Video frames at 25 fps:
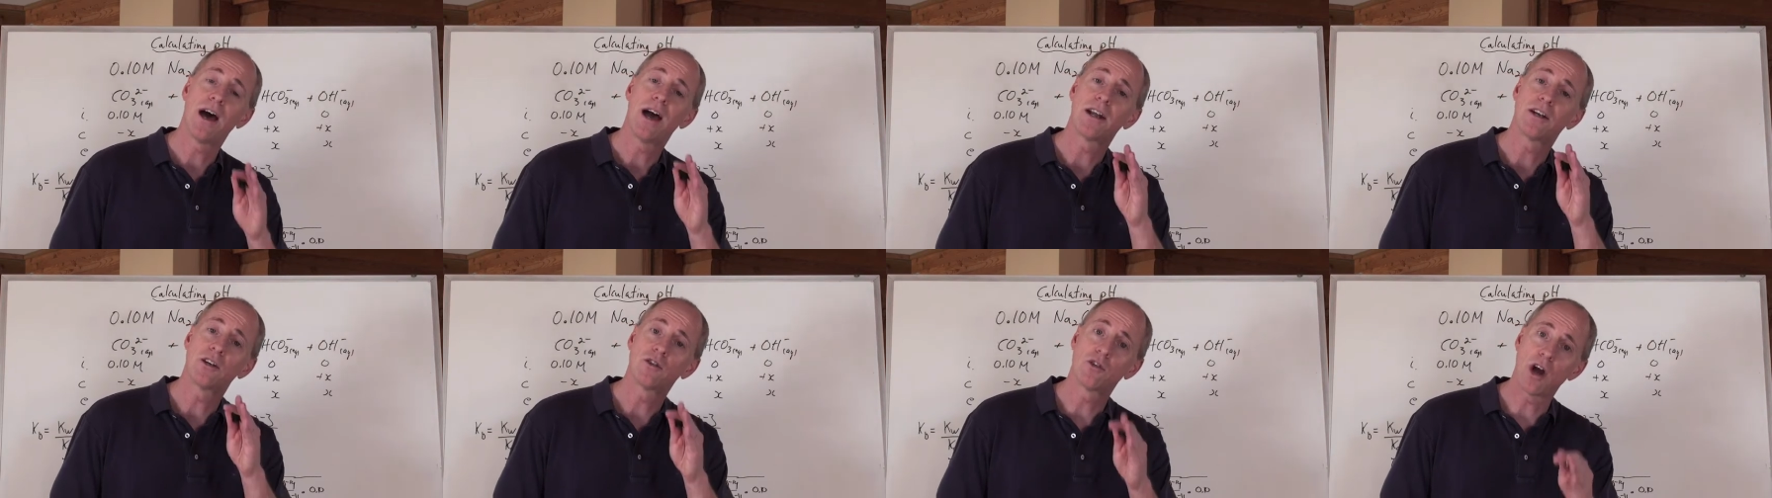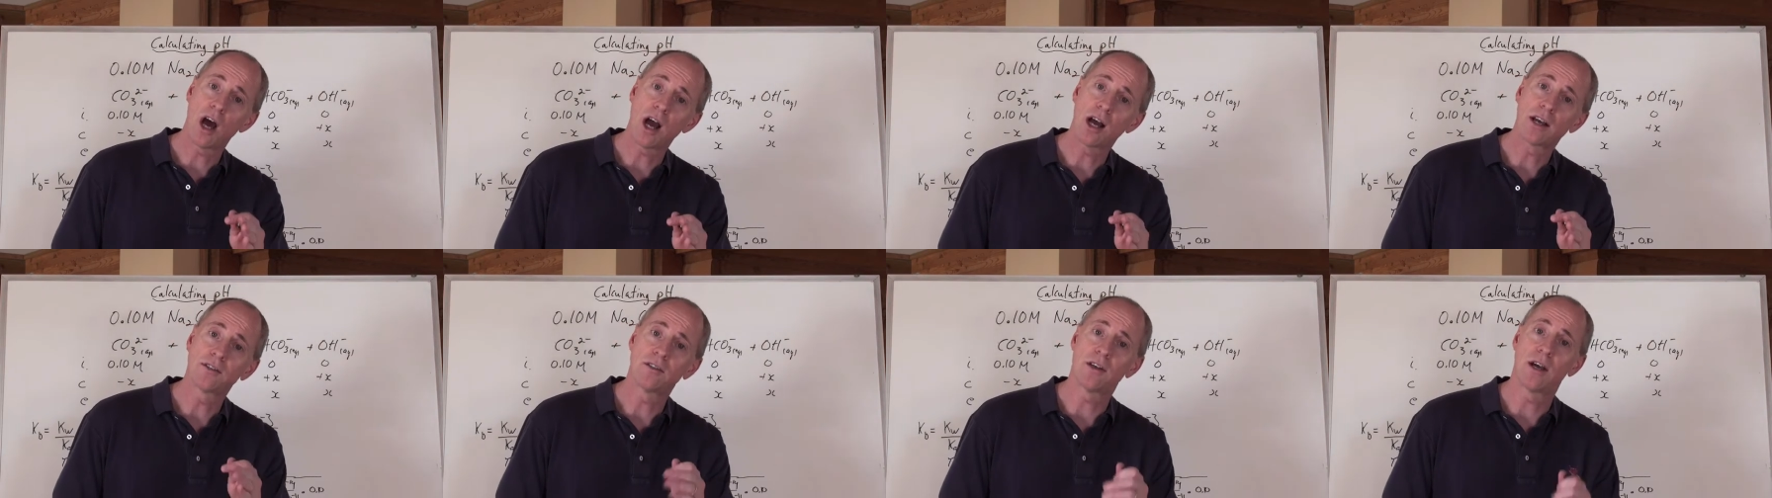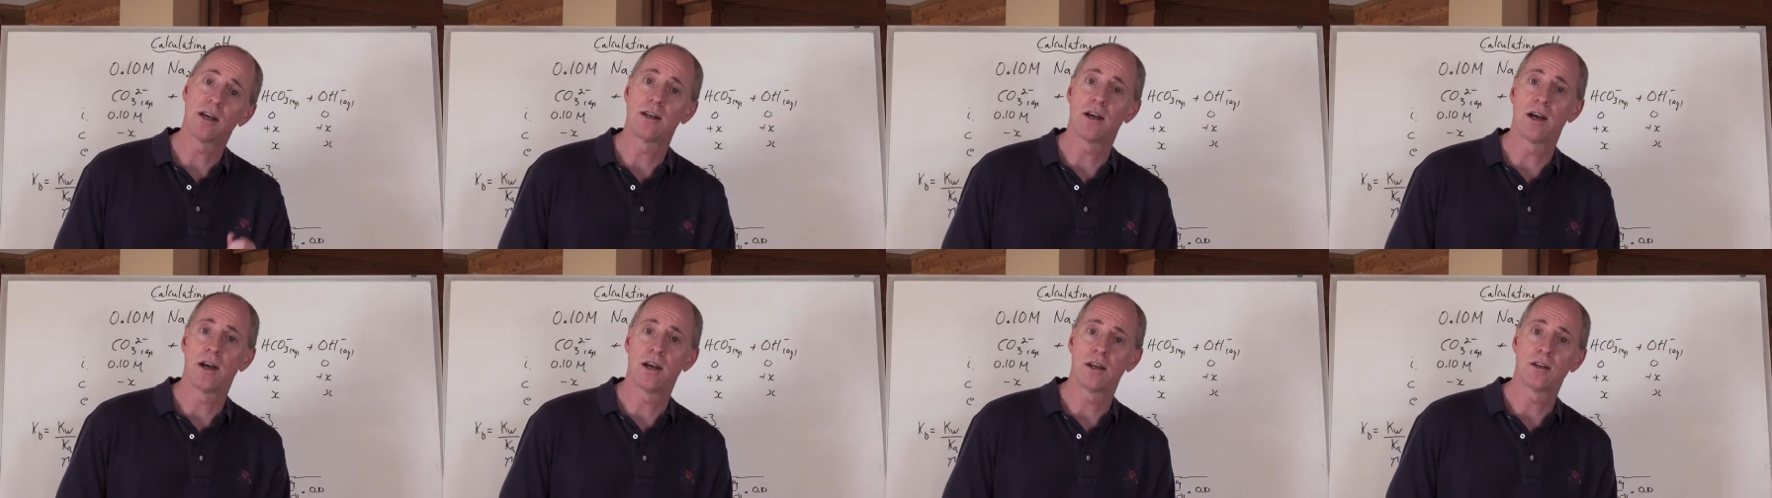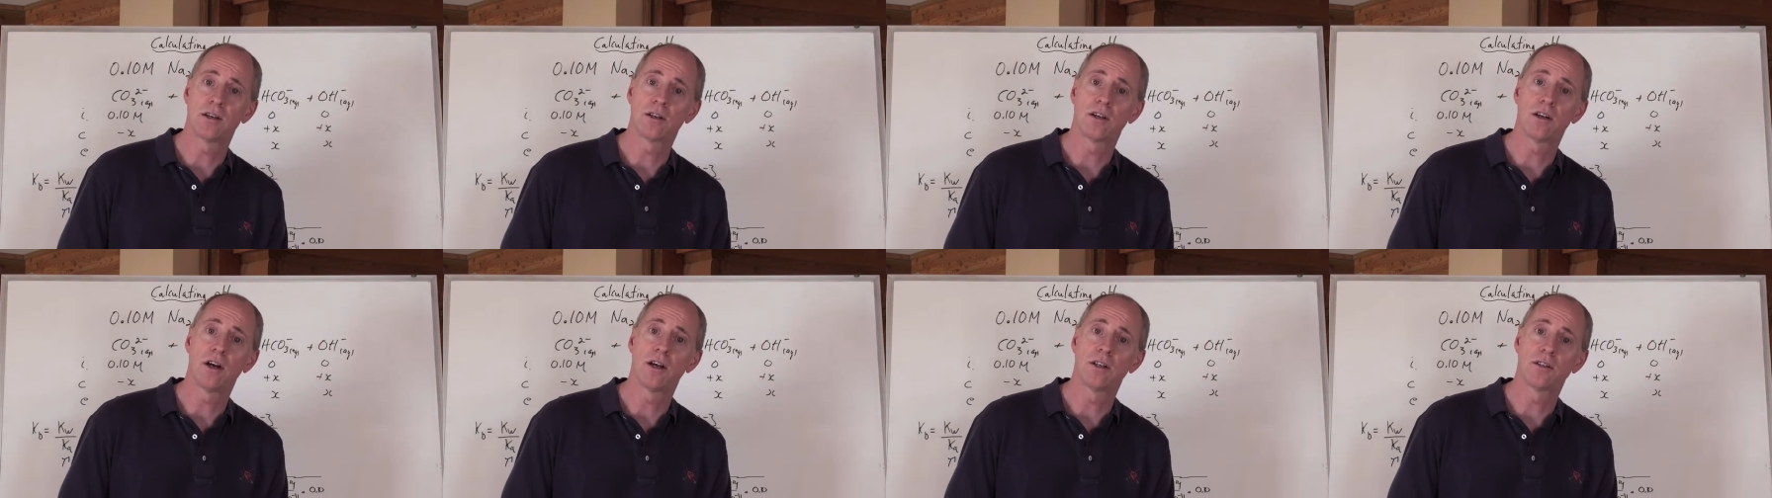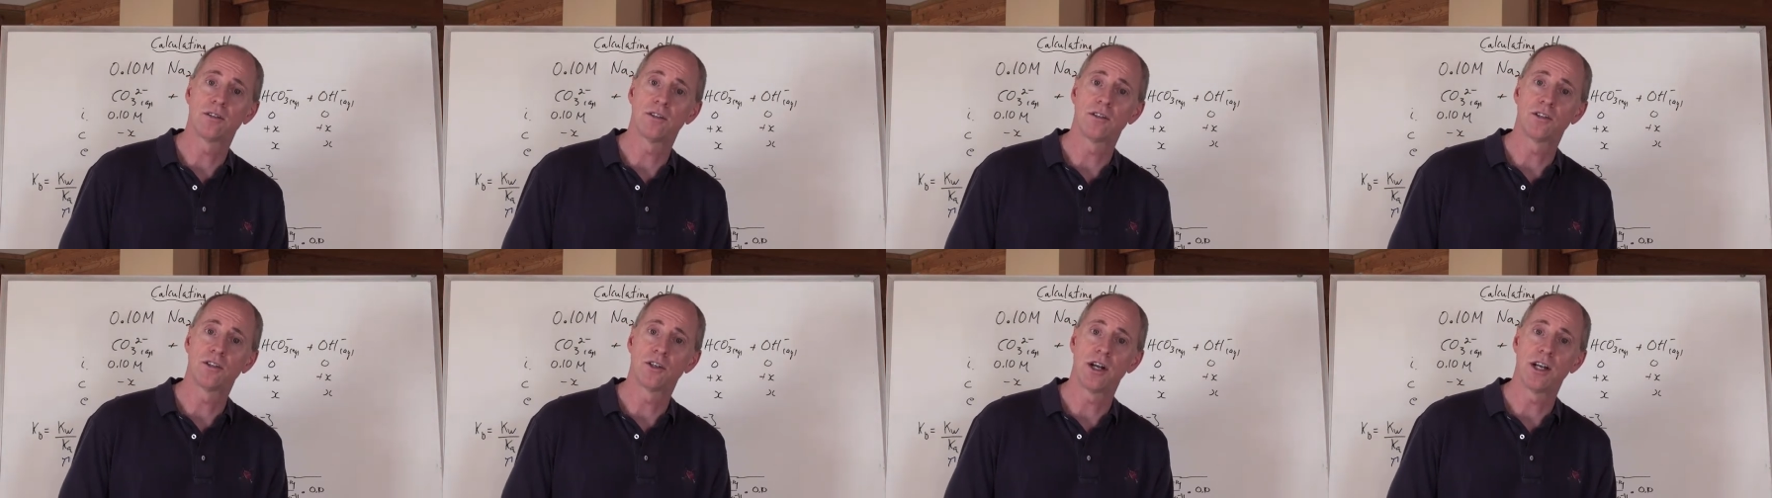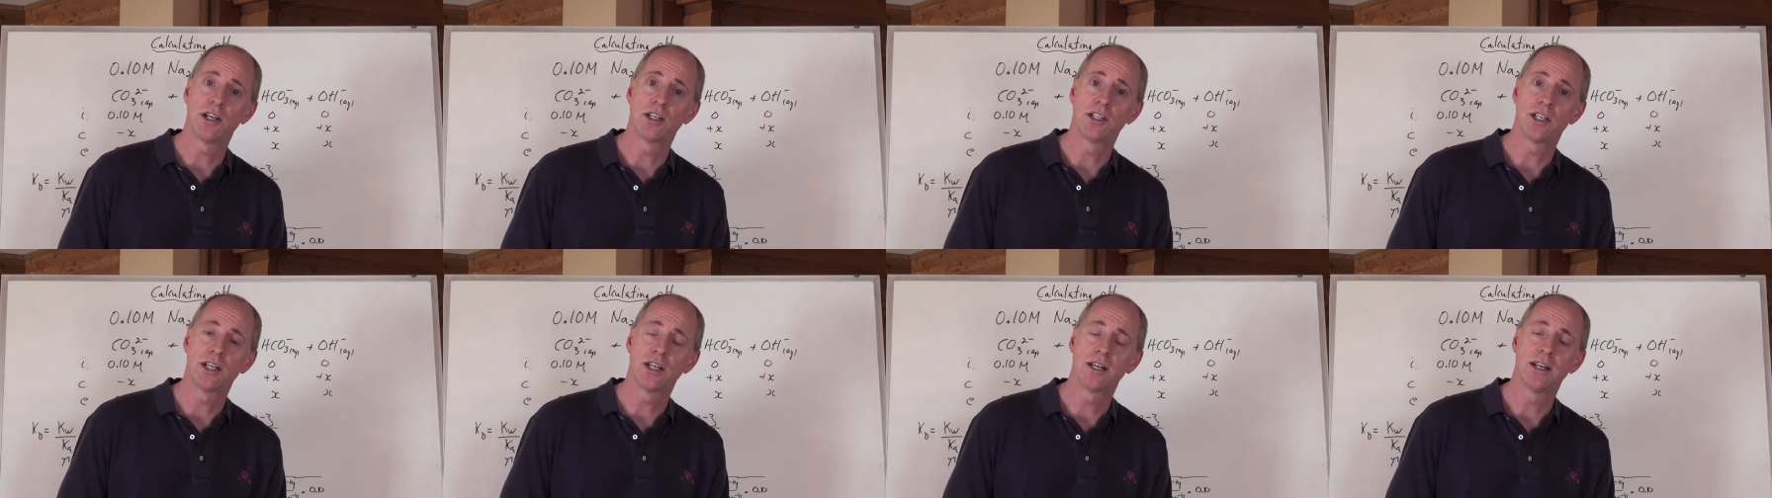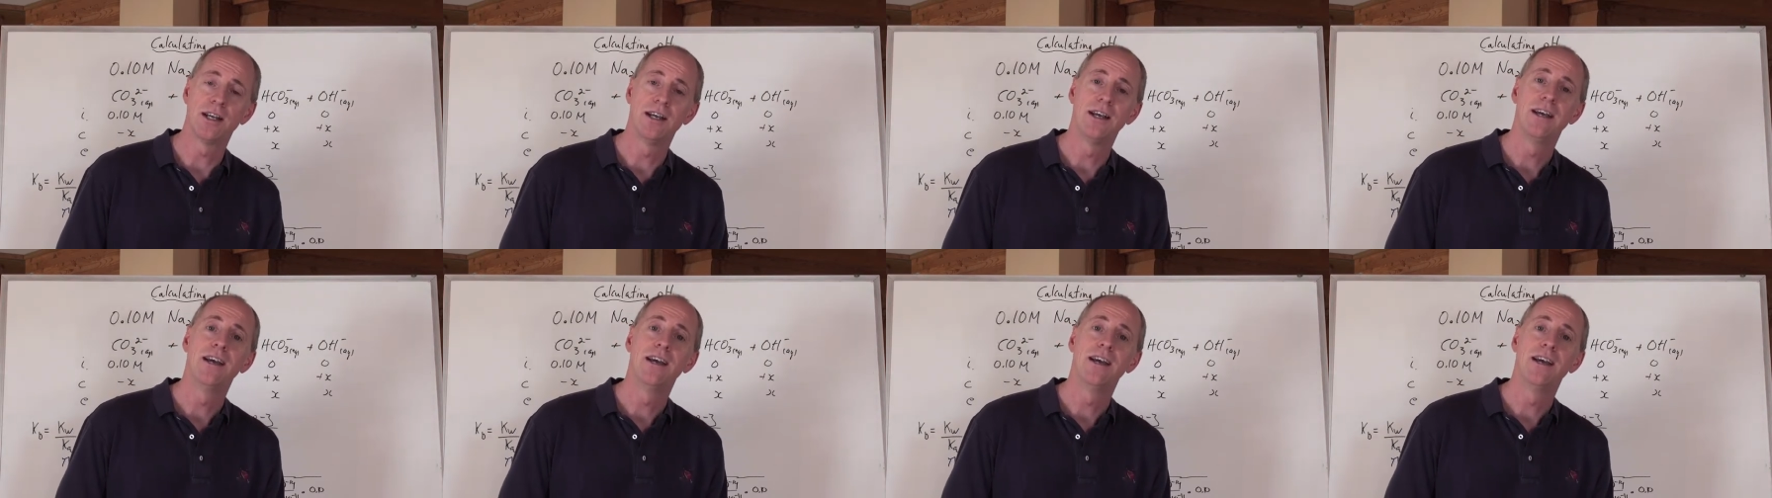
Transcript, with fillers: hydroxide ion concentration?